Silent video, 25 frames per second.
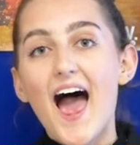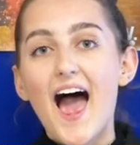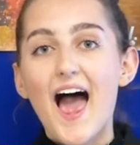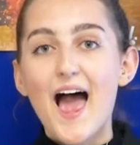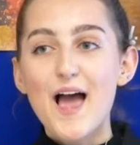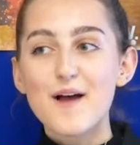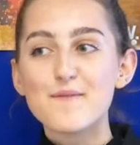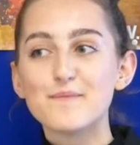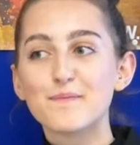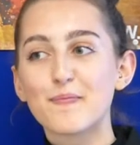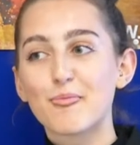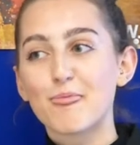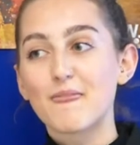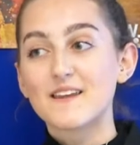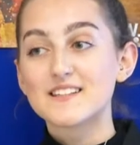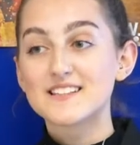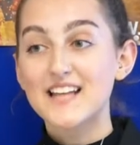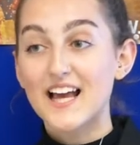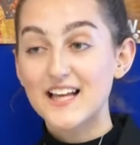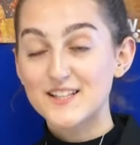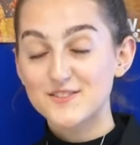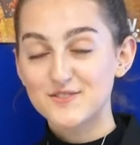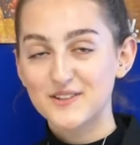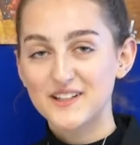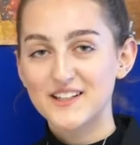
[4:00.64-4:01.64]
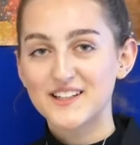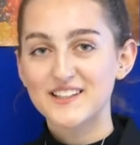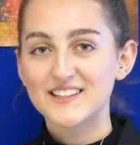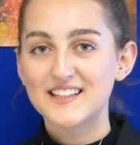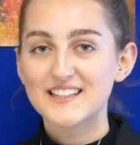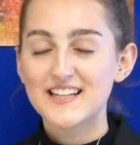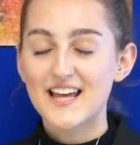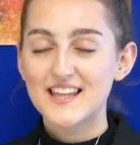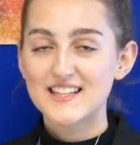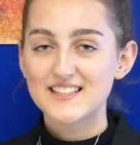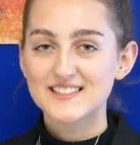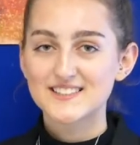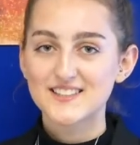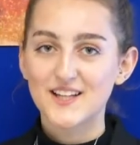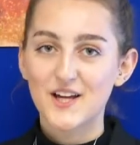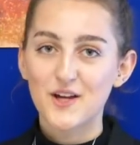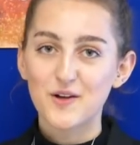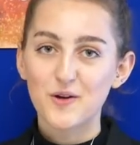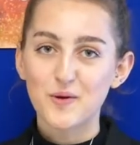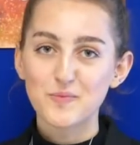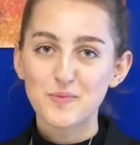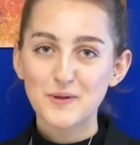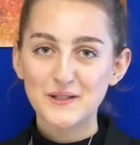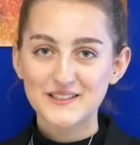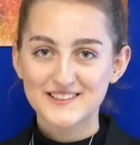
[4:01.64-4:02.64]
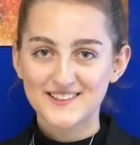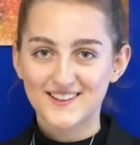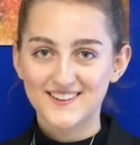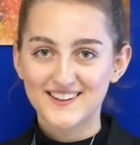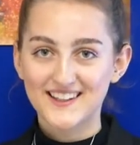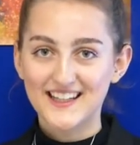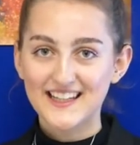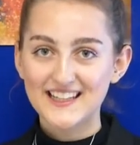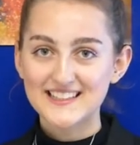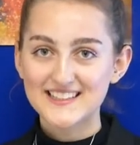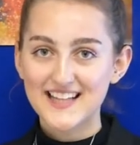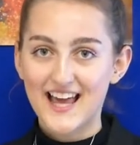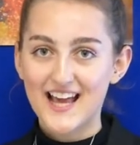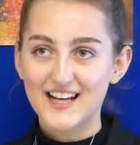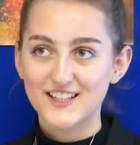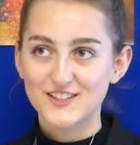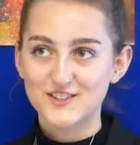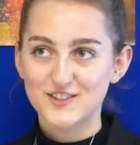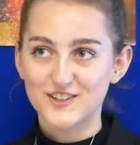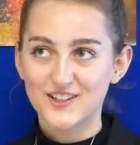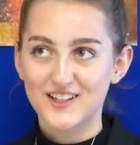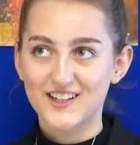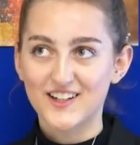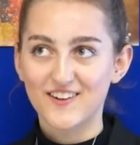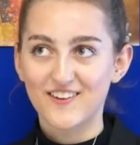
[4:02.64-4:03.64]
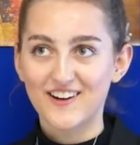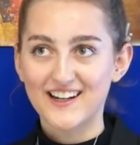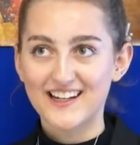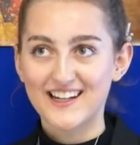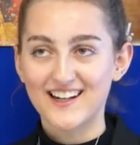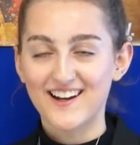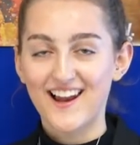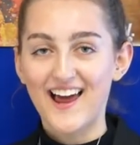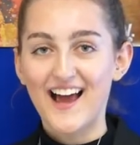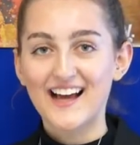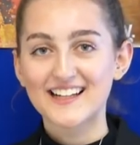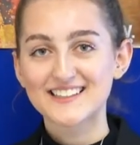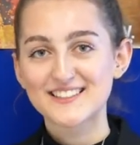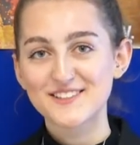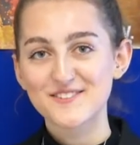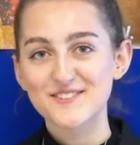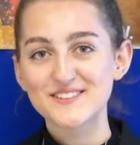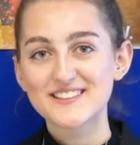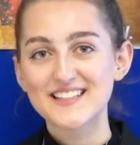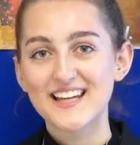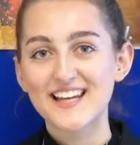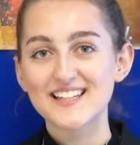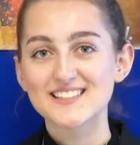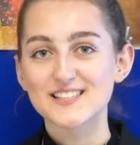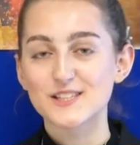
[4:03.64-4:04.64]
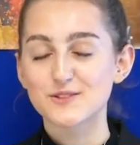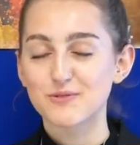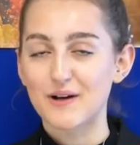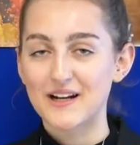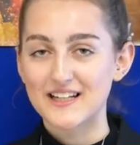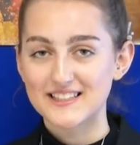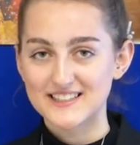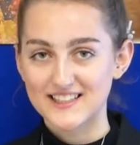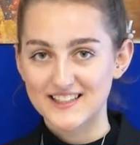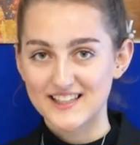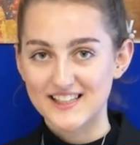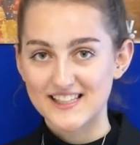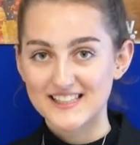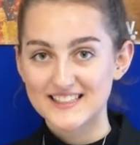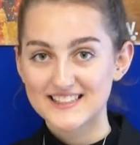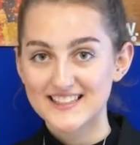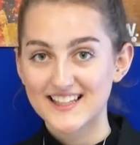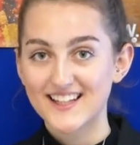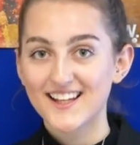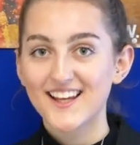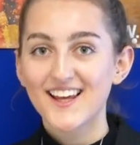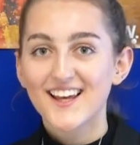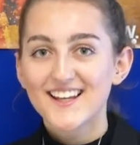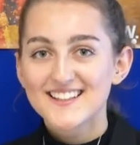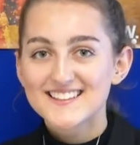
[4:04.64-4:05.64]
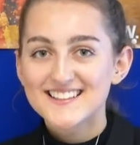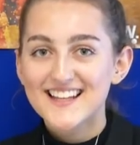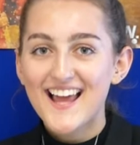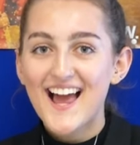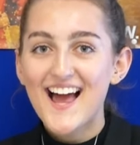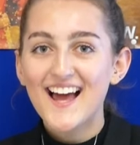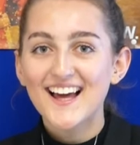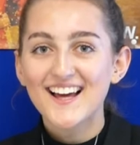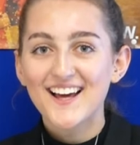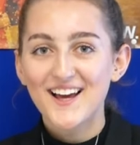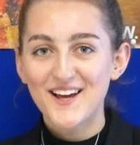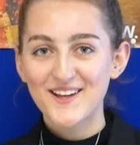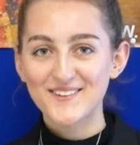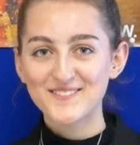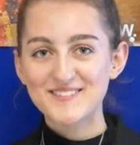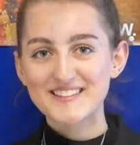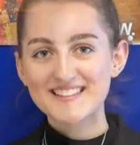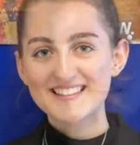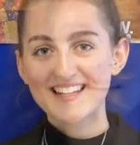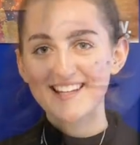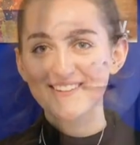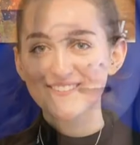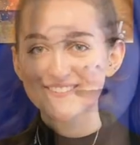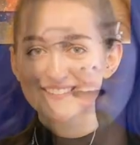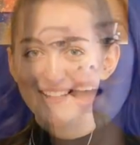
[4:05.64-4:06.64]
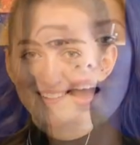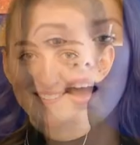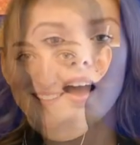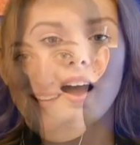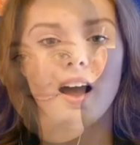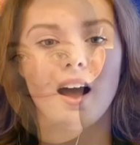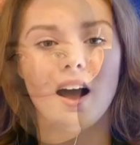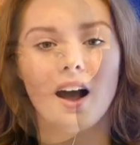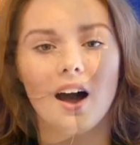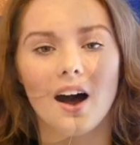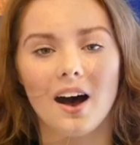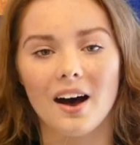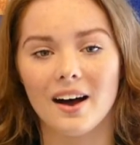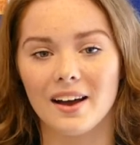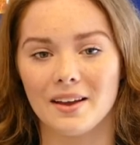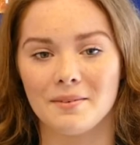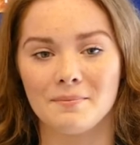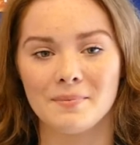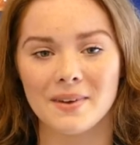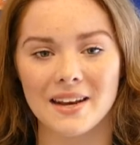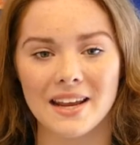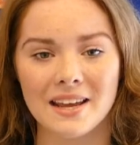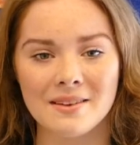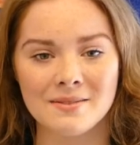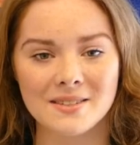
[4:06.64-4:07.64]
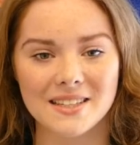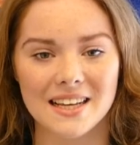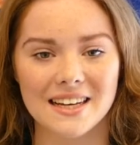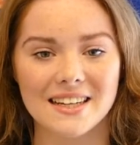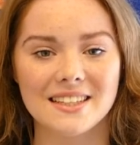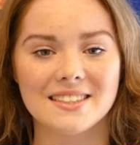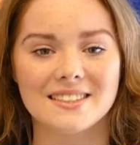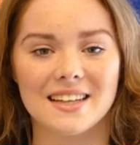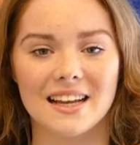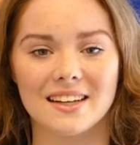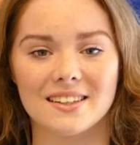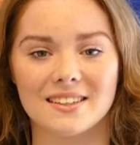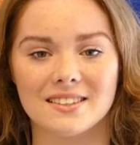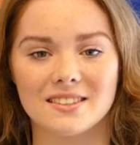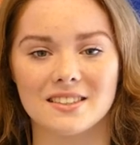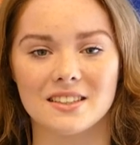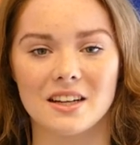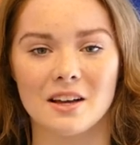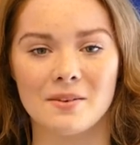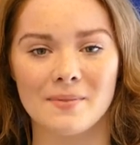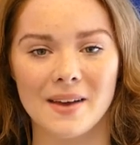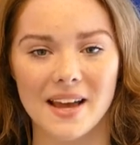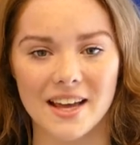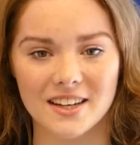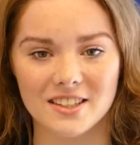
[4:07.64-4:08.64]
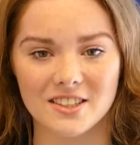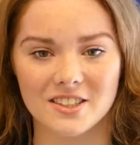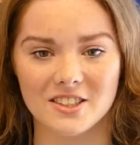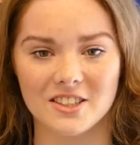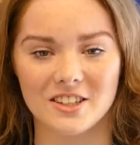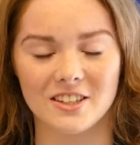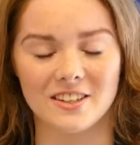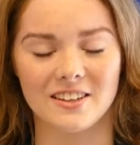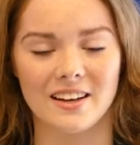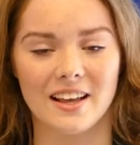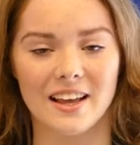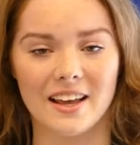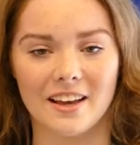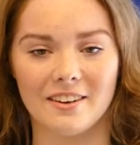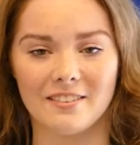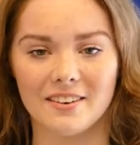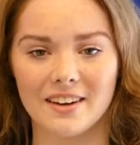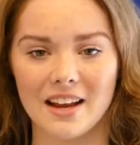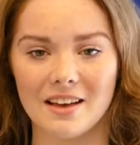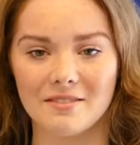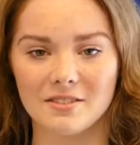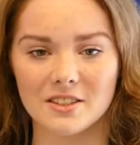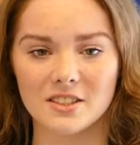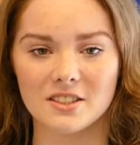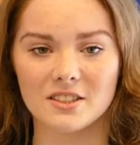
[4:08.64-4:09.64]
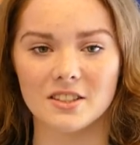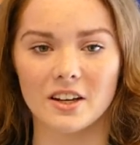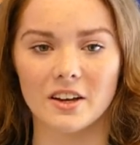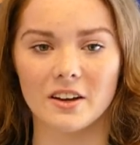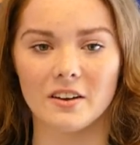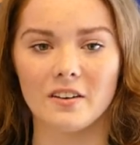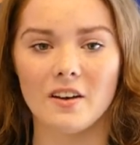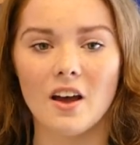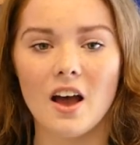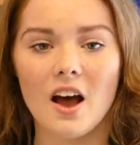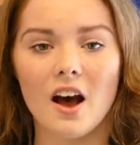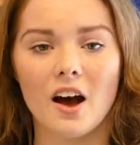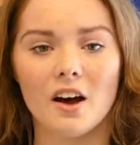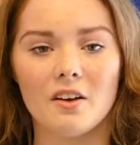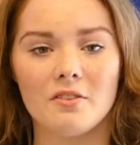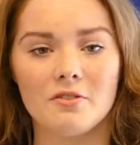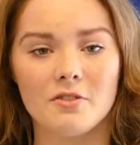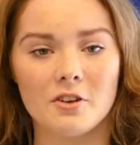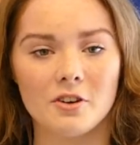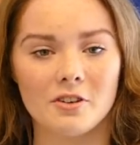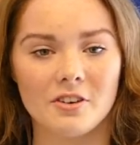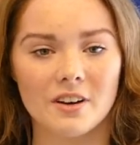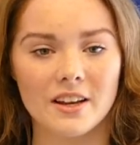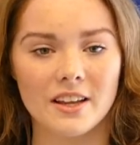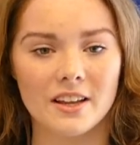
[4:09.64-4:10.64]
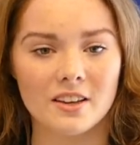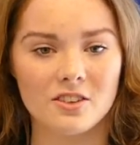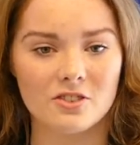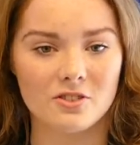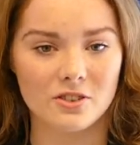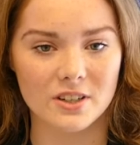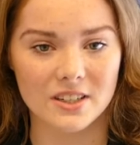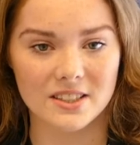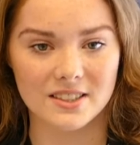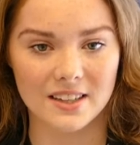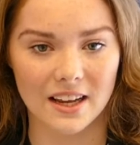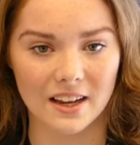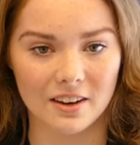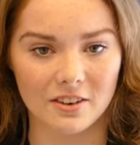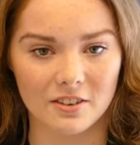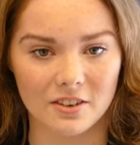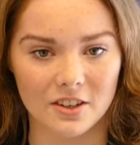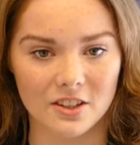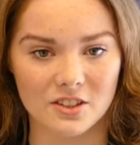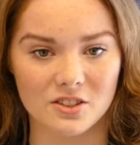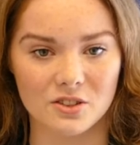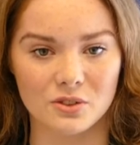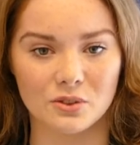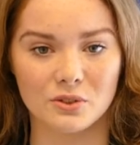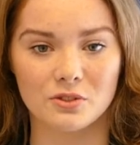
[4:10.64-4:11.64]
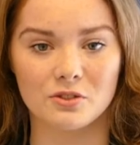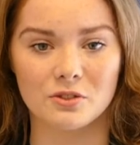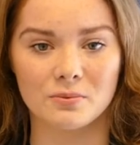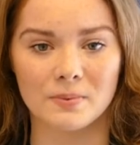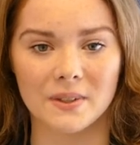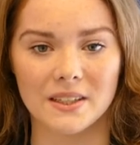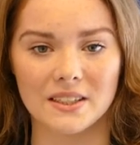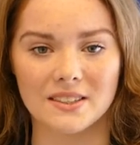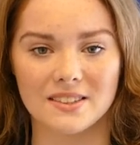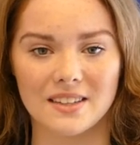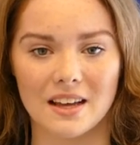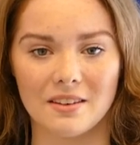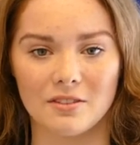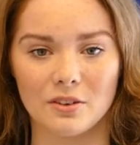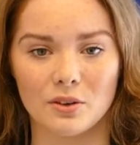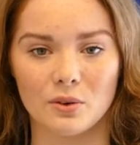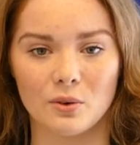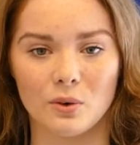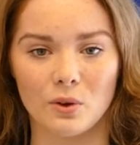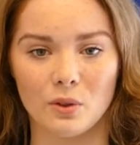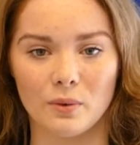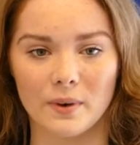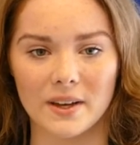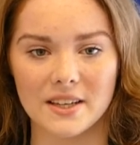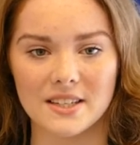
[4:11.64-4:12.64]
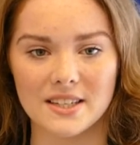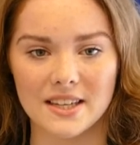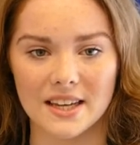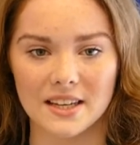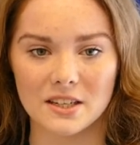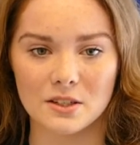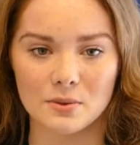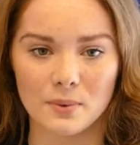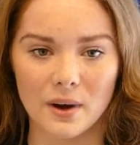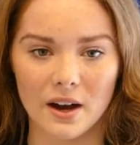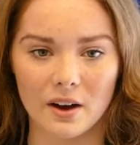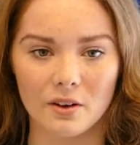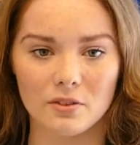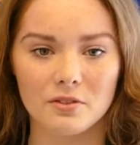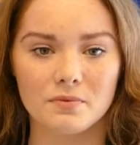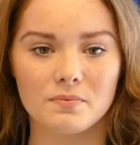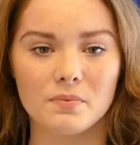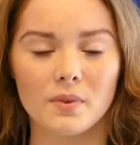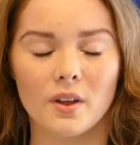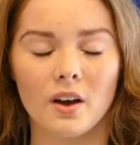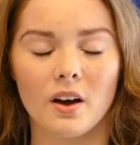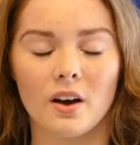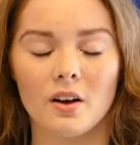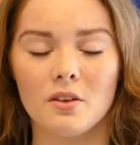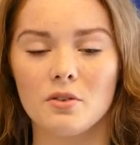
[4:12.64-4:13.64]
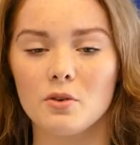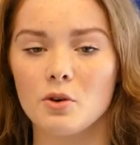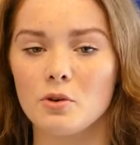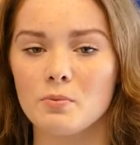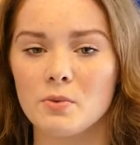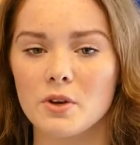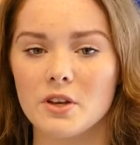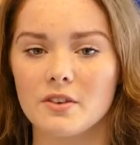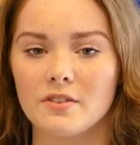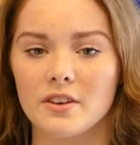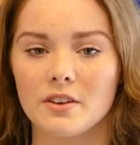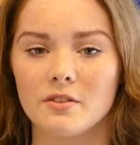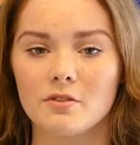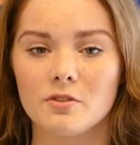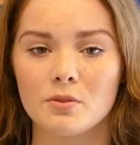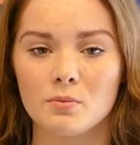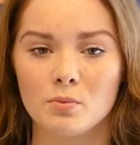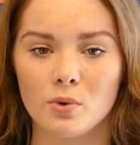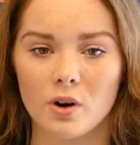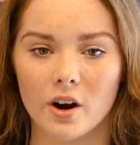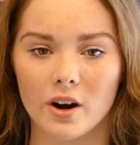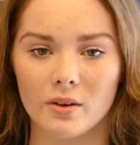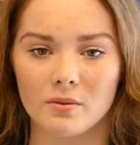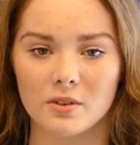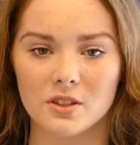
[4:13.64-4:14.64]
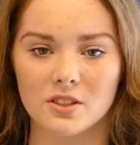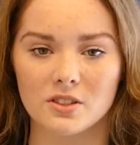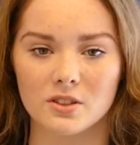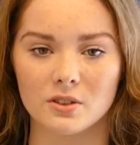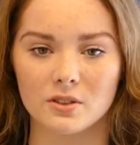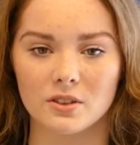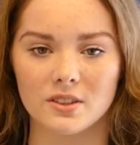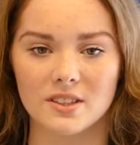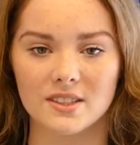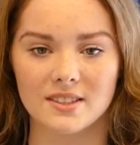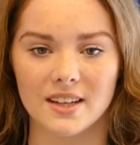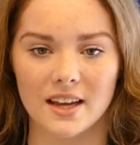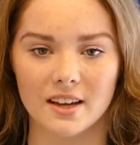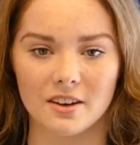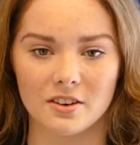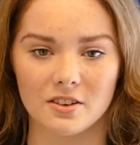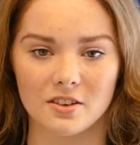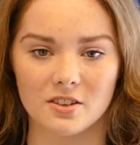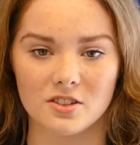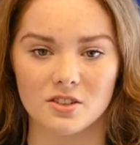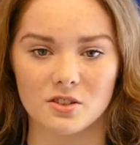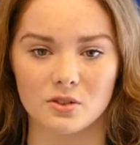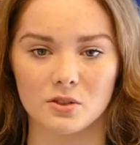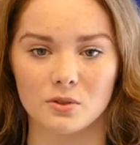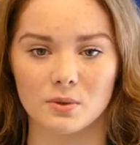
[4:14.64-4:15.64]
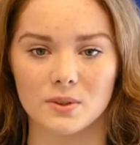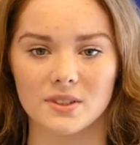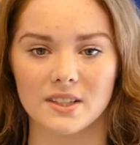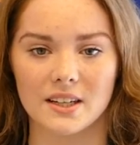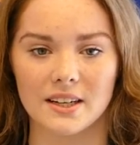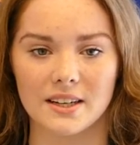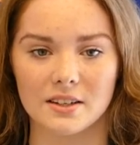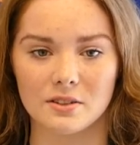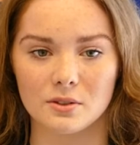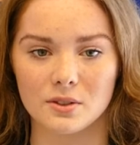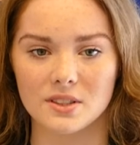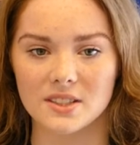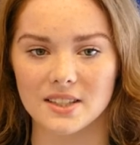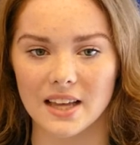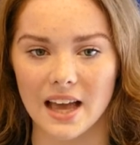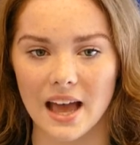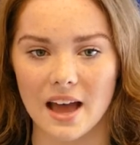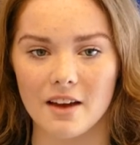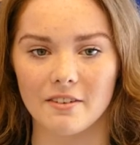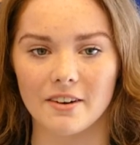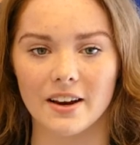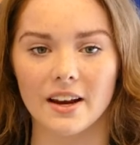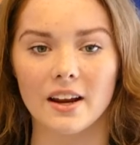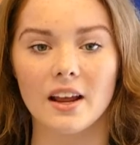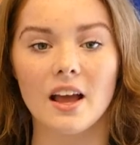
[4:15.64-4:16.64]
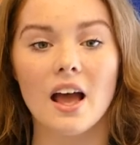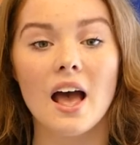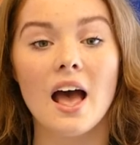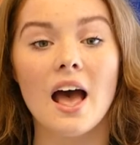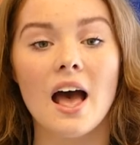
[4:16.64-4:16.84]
So yeah, it's really good that Neverstow puts on these extracurricular activities as well as others. So yeah, hope to see you in September. Hi, my name is Ellie Sanders and I'm a head student here at Neverstow. I've thoroughly enjoyed secondary school from year 7 all the way to year 12. I thought moving from primary school to secondary school was a little scary.